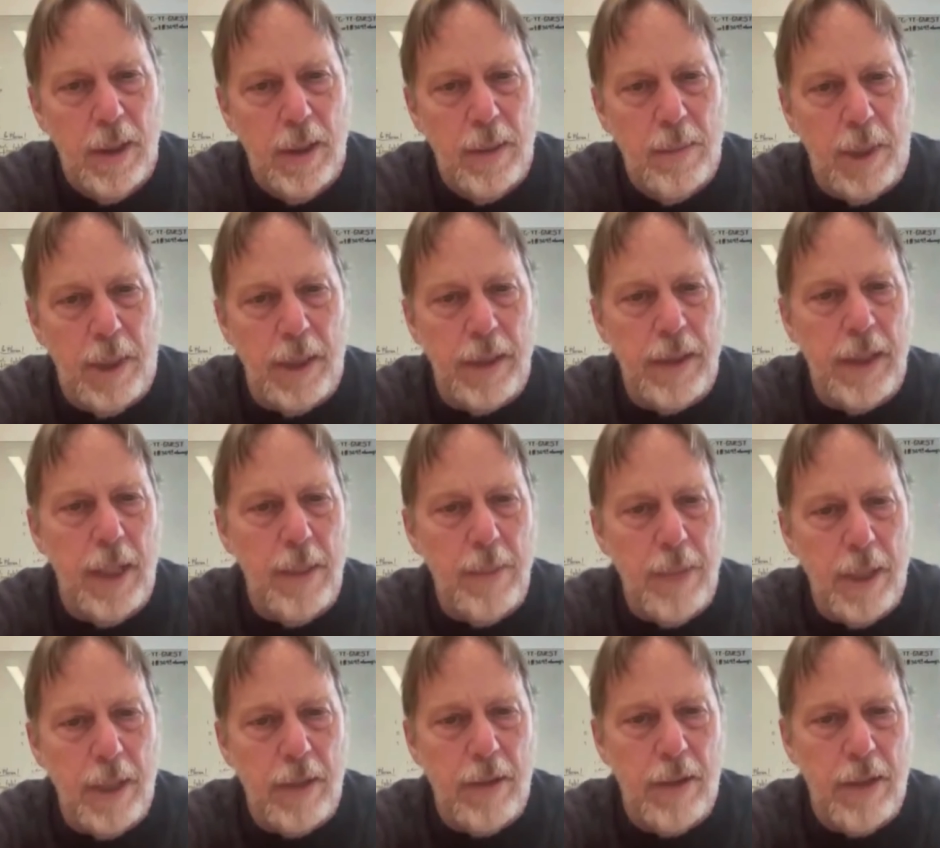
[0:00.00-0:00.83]
by the
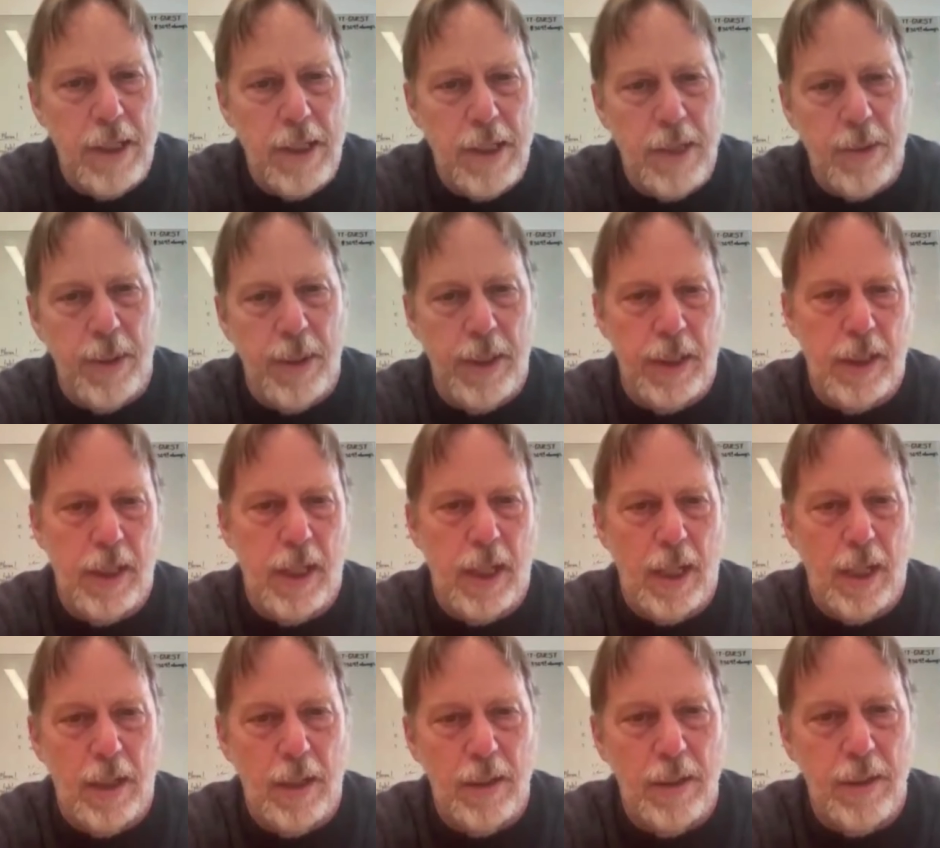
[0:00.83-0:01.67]
time I graduated
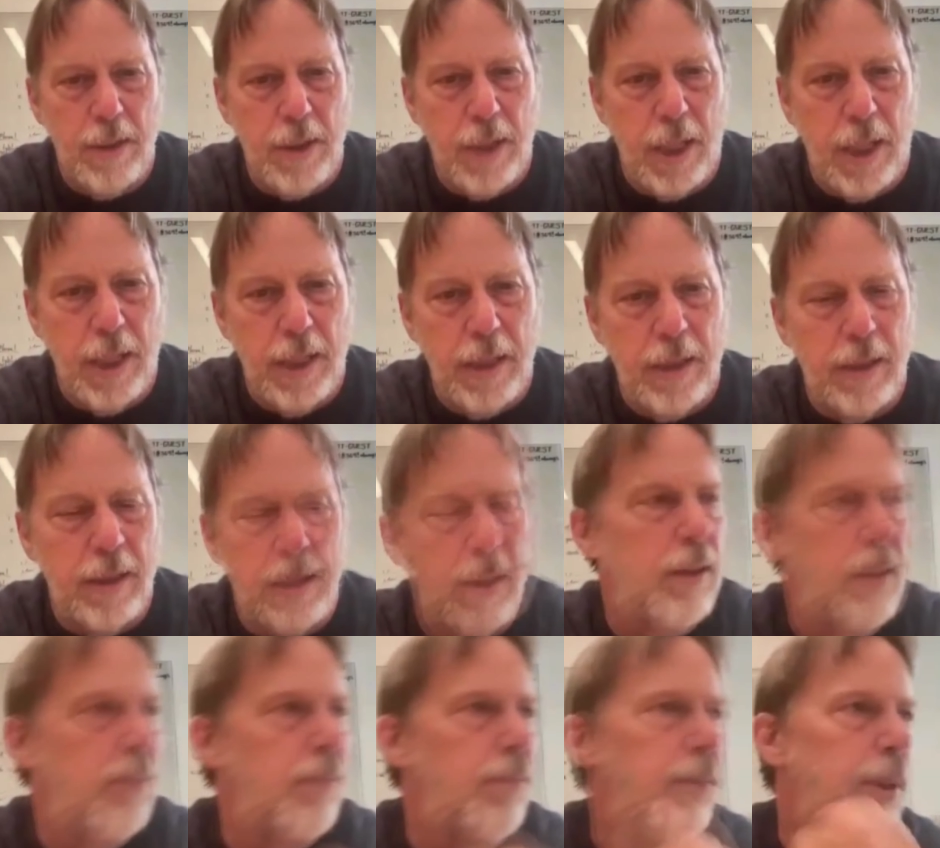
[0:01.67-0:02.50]
college, I
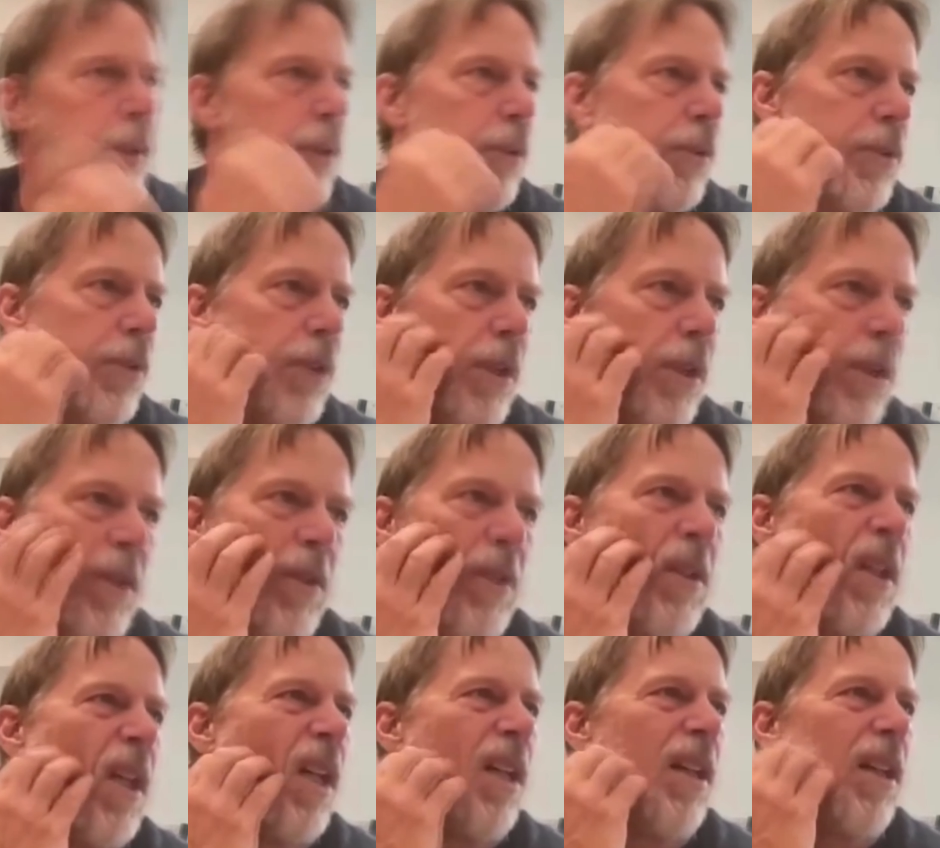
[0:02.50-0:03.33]
could build
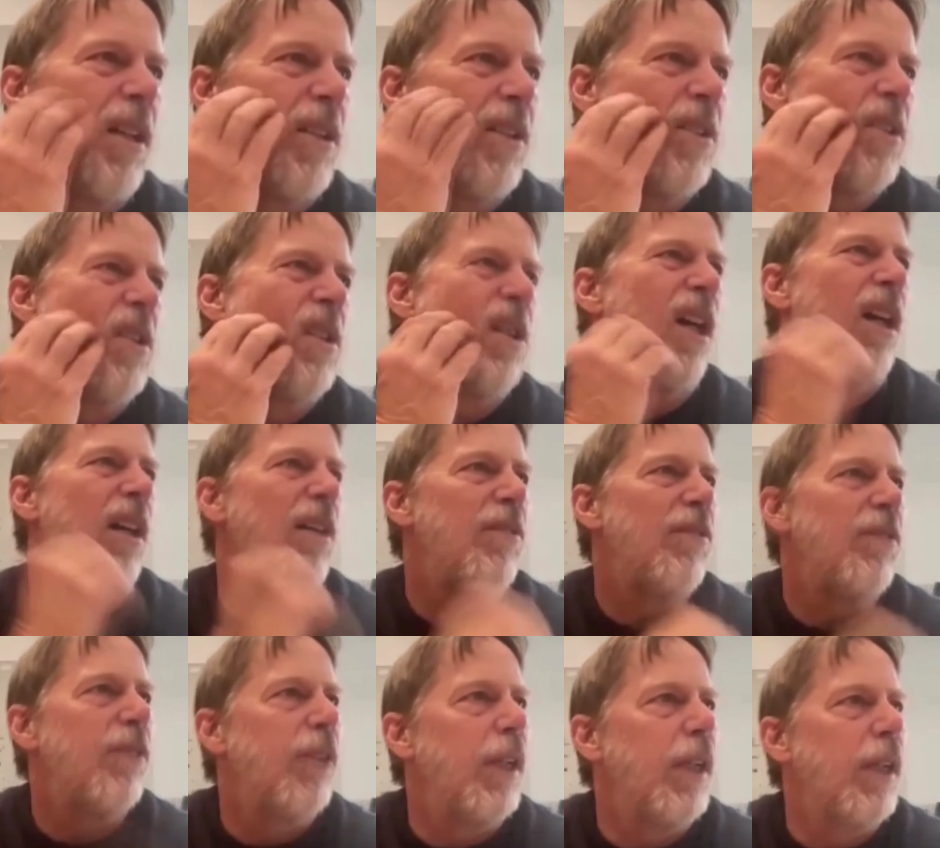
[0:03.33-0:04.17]
circuits, analyze stuff,
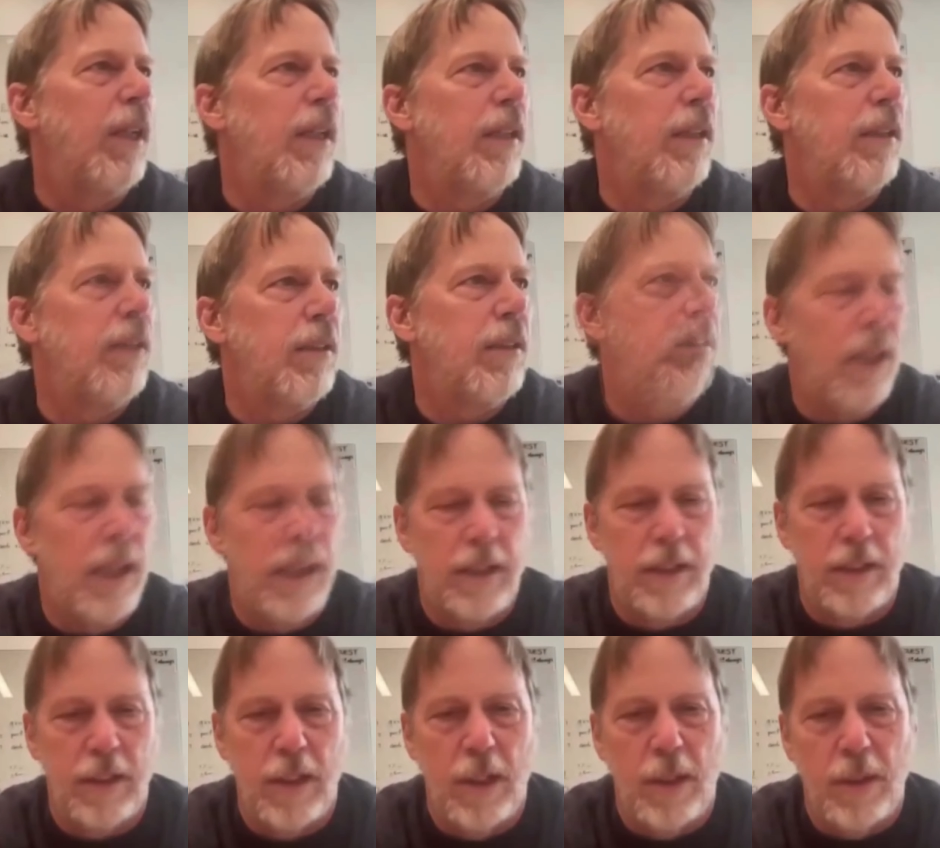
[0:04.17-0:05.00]
and I
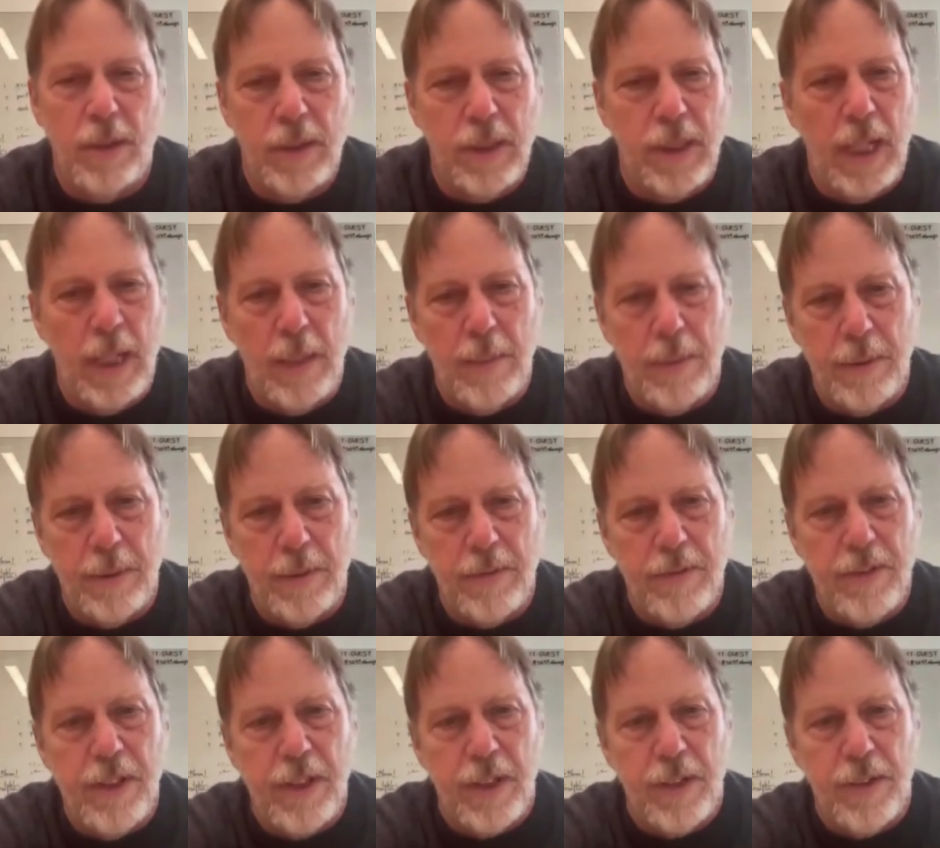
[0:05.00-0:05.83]
could go in lab and
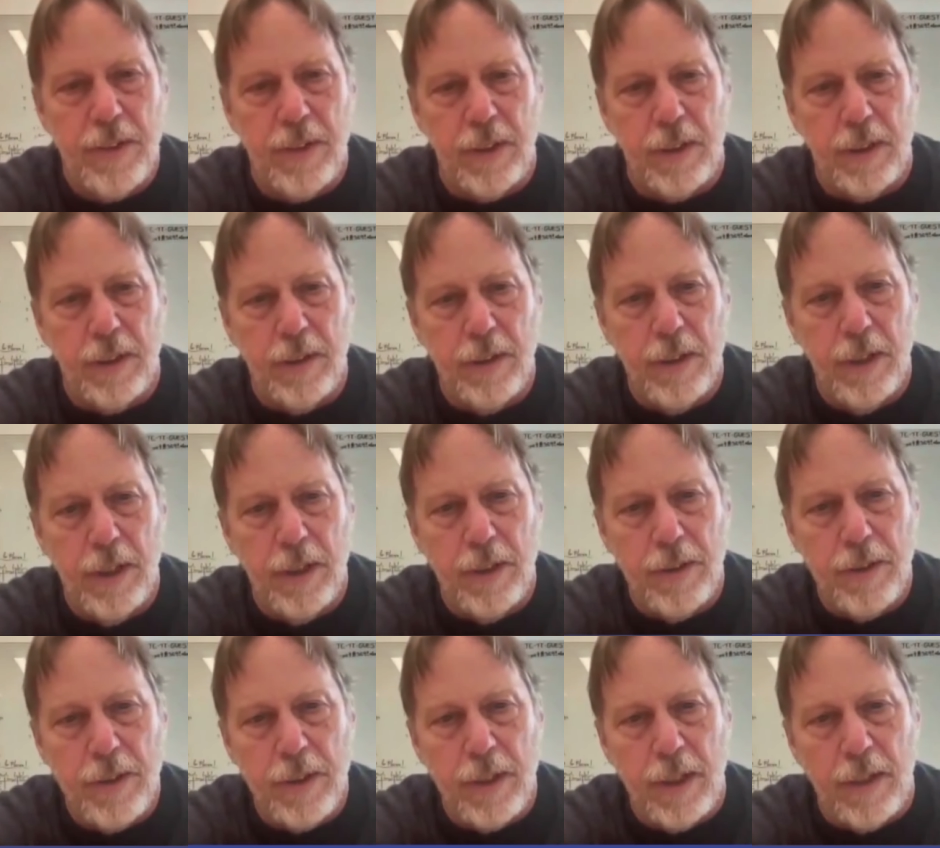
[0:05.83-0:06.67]
fix it
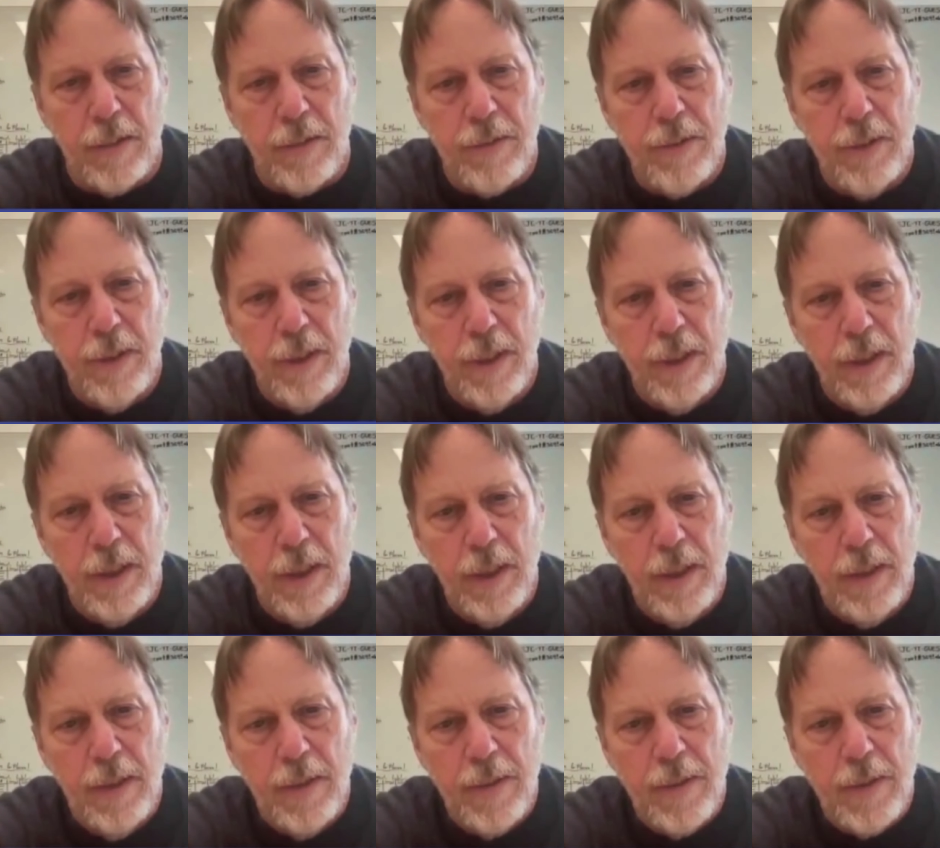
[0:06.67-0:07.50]
and stuff.
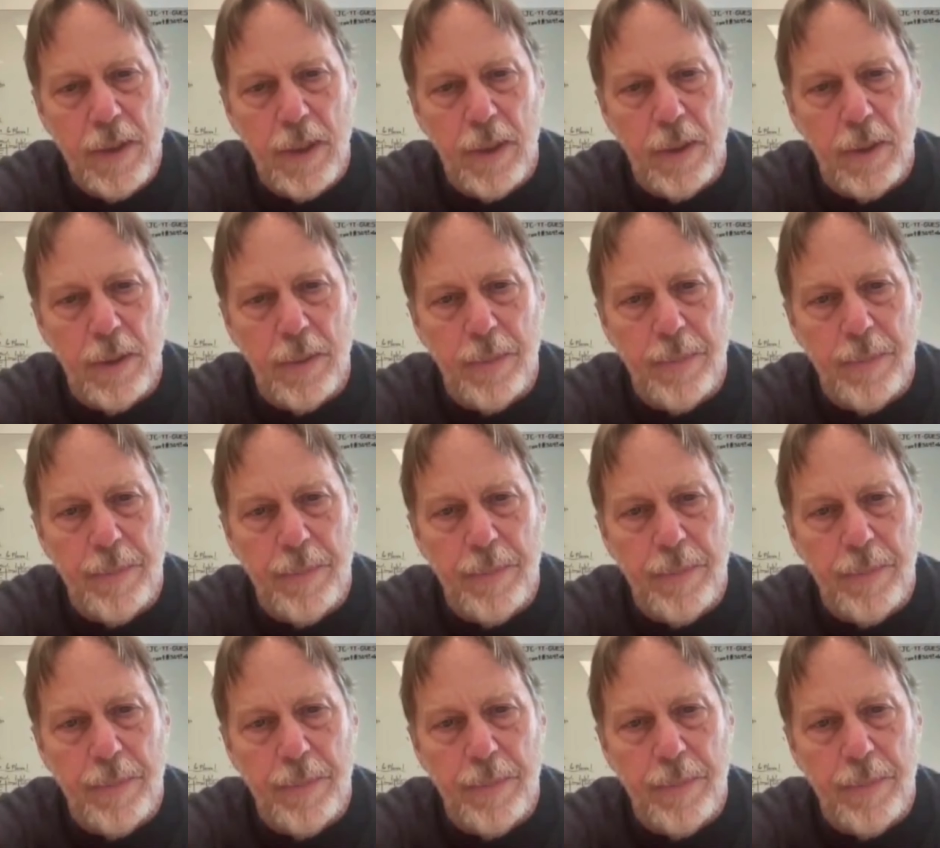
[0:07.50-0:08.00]
So